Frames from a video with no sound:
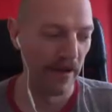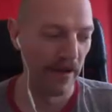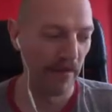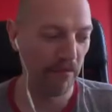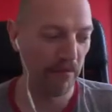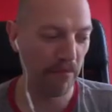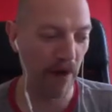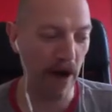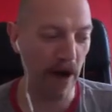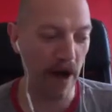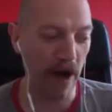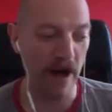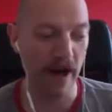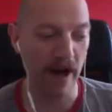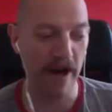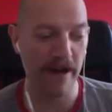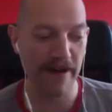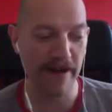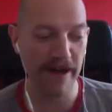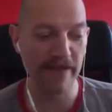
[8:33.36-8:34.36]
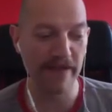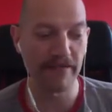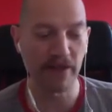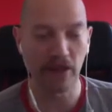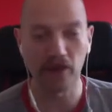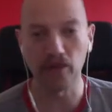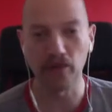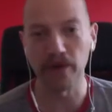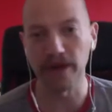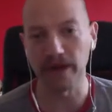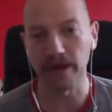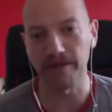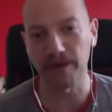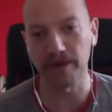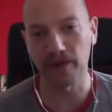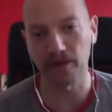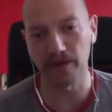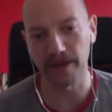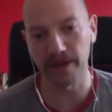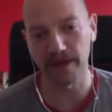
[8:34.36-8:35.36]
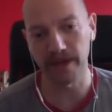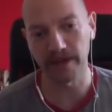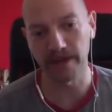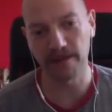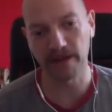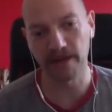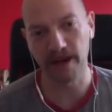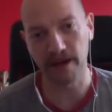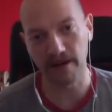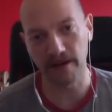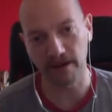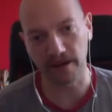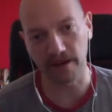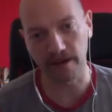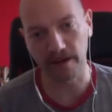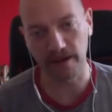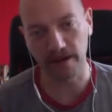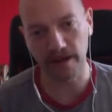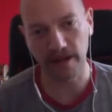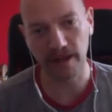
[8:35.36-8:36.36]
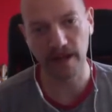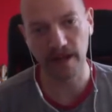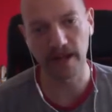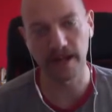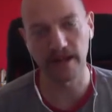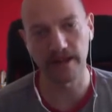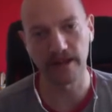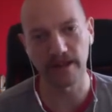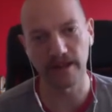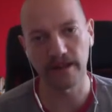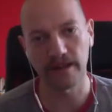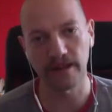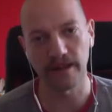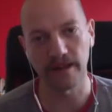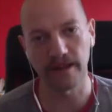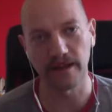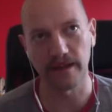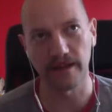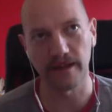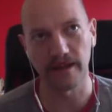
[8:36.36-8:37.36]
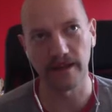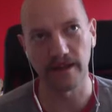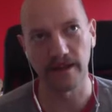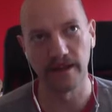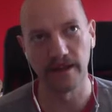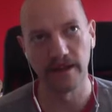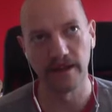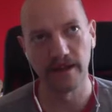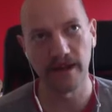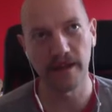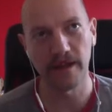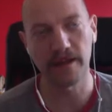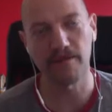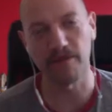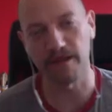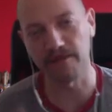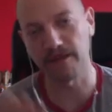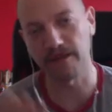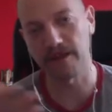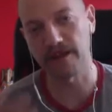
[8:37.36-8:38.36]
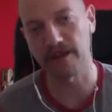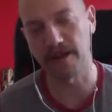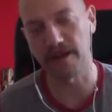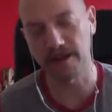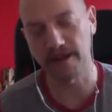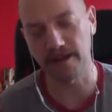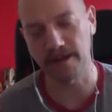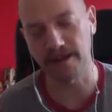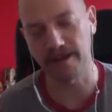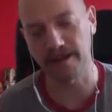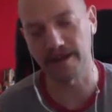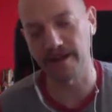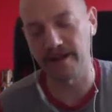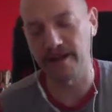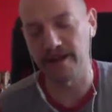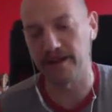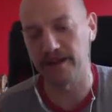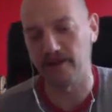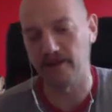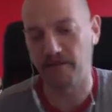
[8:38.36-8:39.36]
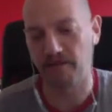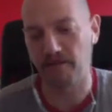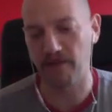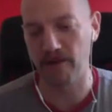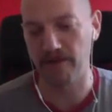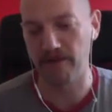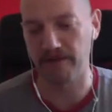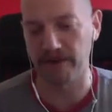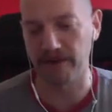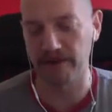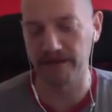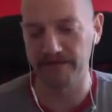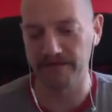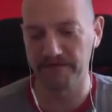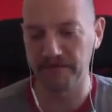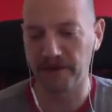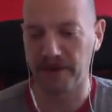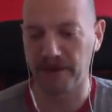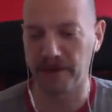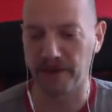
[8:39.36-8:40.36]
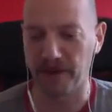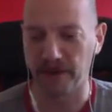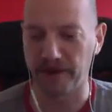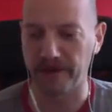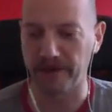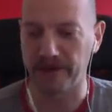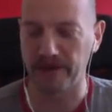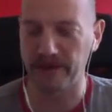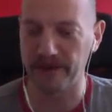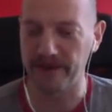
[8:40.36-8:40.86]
But I'm enjoying the characters, and as we've discussed in our private discussions,